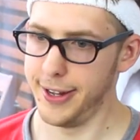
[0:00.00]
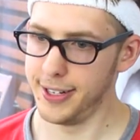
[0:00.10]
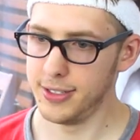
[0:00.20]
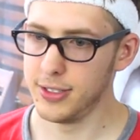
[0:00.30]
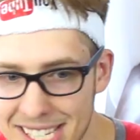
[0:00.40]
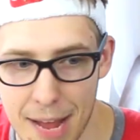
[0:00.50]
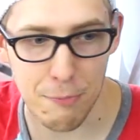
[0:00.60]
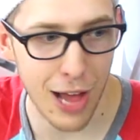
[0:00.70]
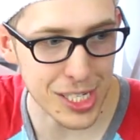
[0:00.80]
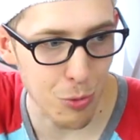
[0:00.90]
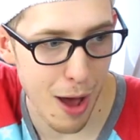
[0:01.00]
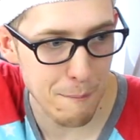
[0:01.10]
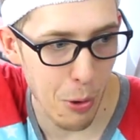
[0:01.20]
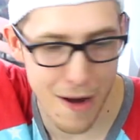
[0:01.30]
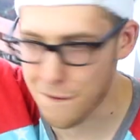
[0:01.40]
Yes, that is a plus
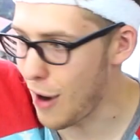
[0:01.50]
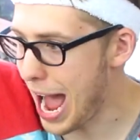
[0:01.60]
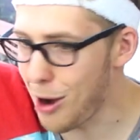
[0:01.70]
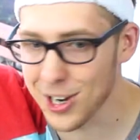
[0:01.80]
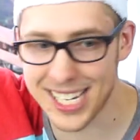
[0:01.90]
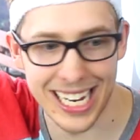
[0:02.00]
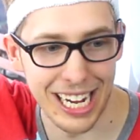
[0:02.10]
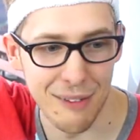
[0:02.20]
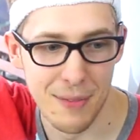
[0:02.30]
1 point for our team.